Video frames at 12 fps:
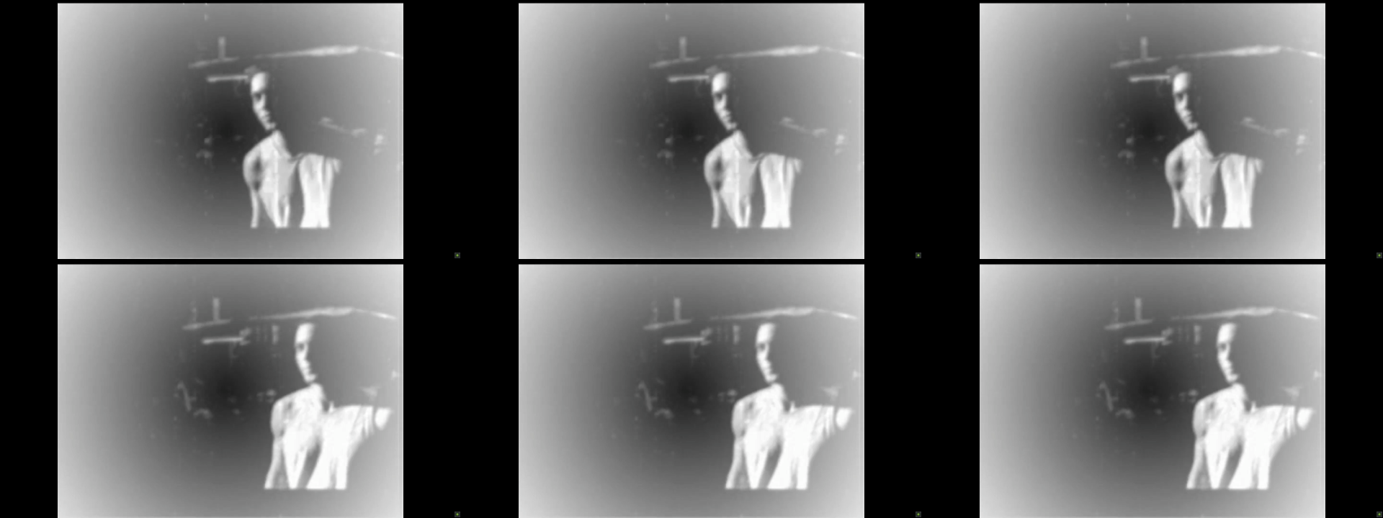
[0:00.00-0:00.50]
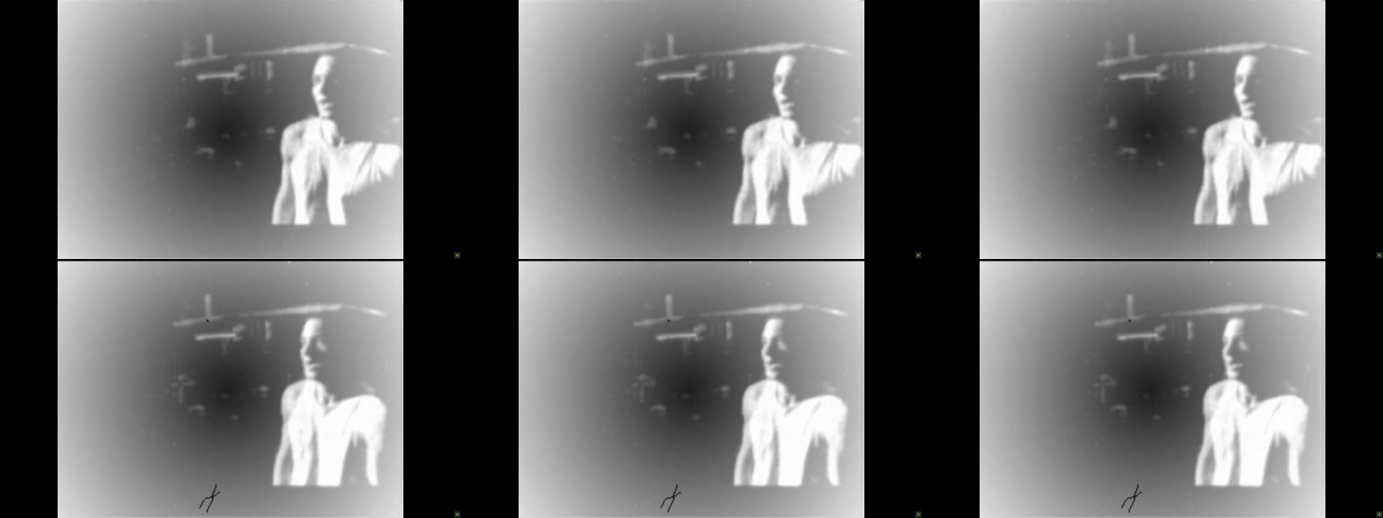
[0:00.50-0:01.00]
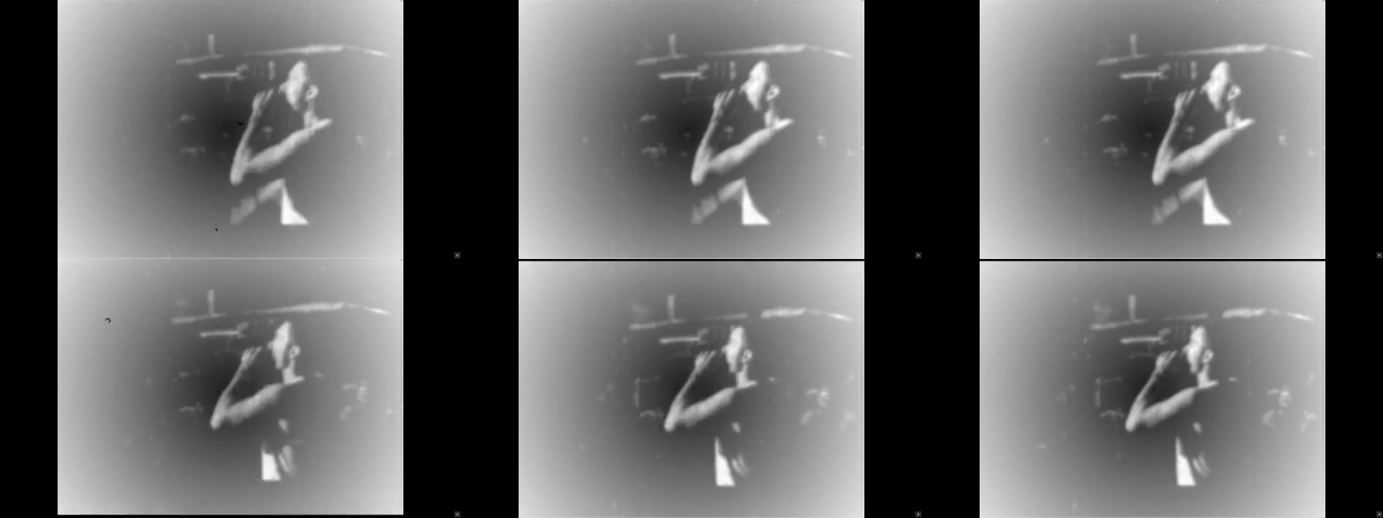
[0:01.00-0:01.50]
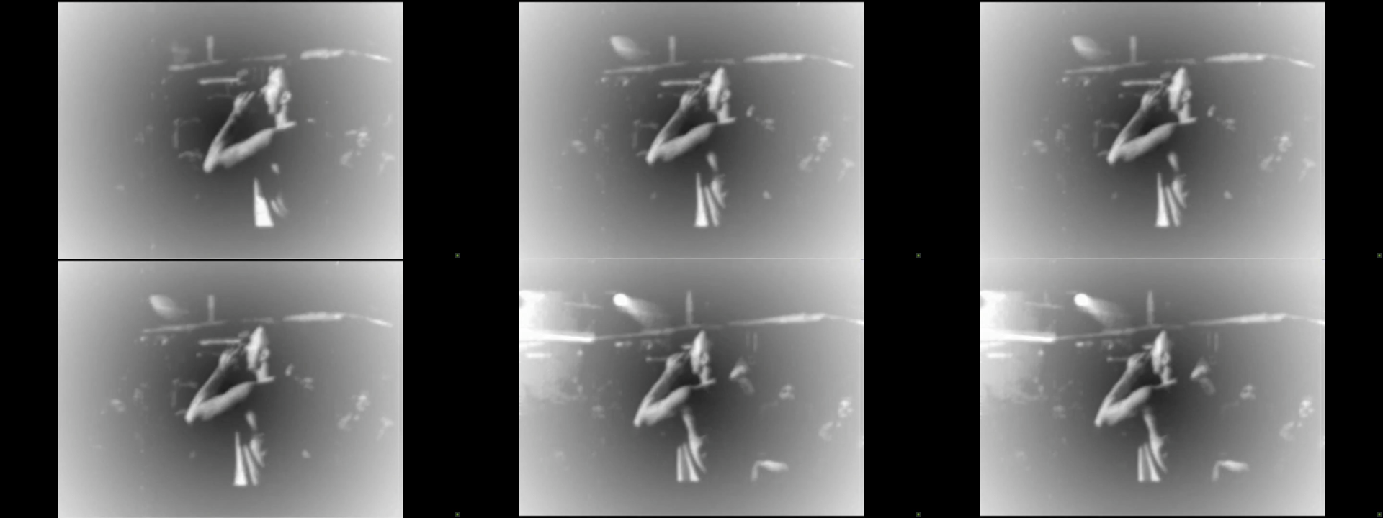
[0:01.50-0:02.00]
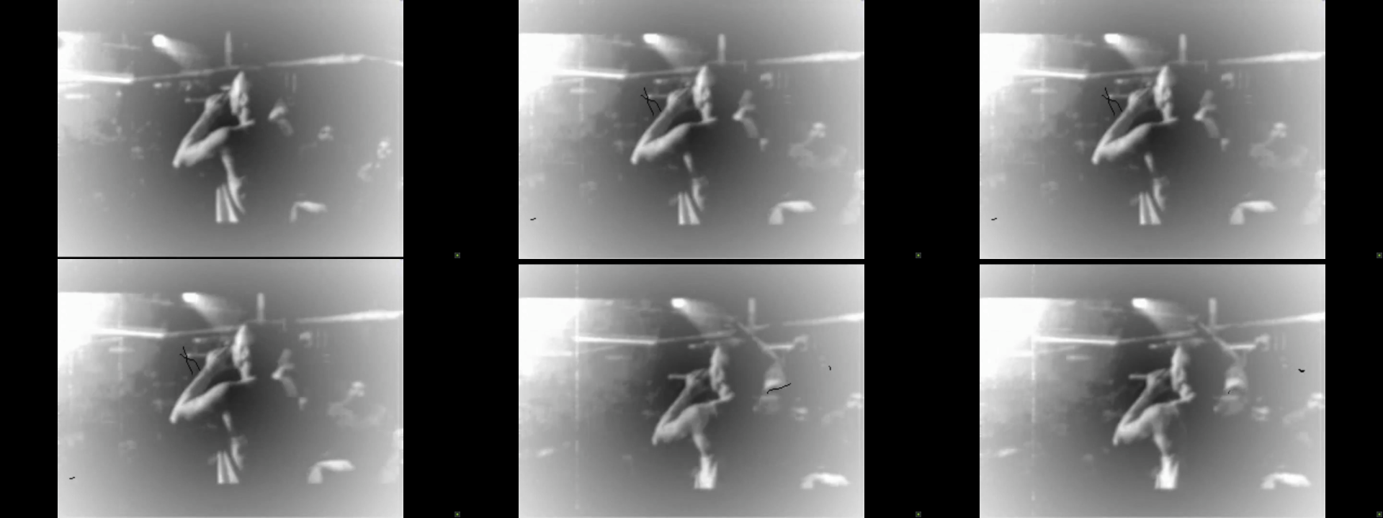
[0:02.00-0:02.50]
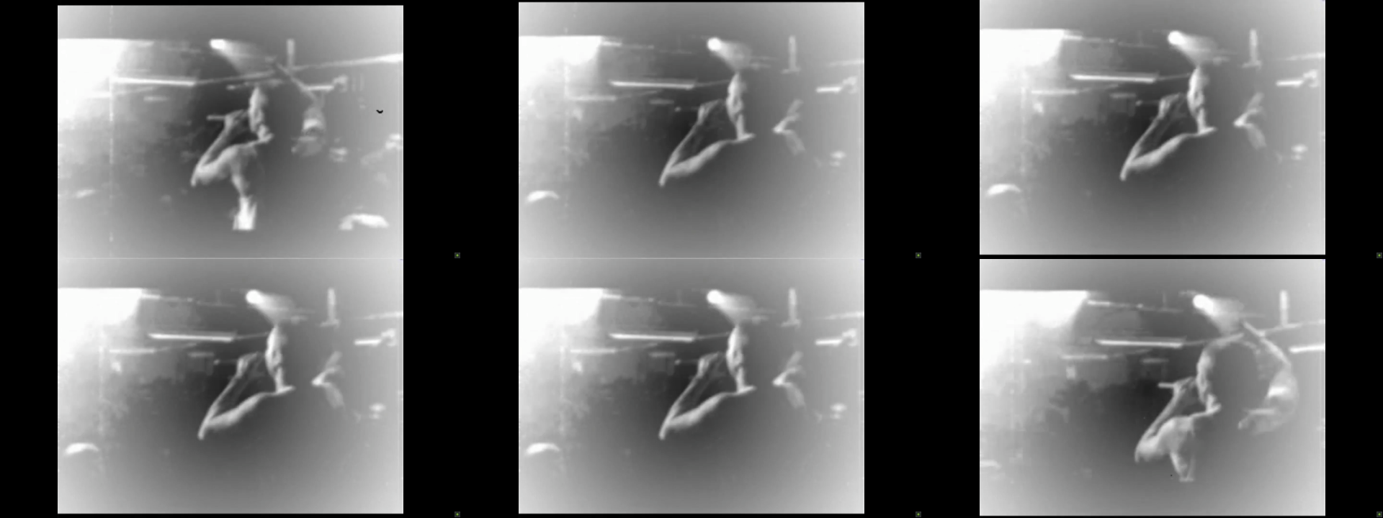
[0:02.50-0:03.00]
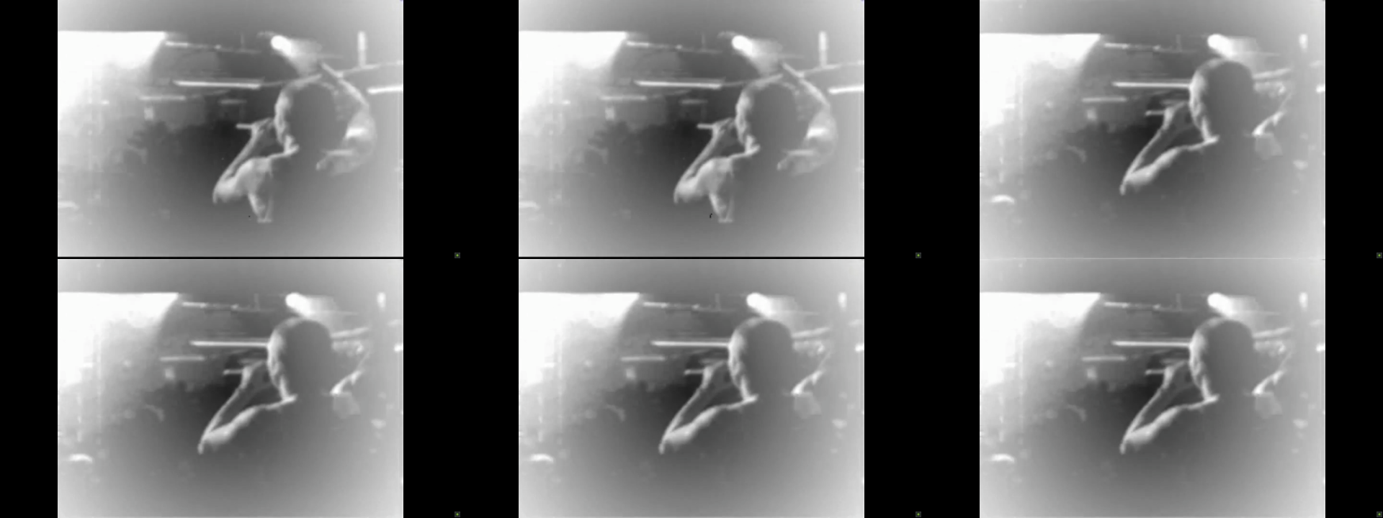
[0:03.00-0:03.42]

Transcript: Nobody's mouth can be seen.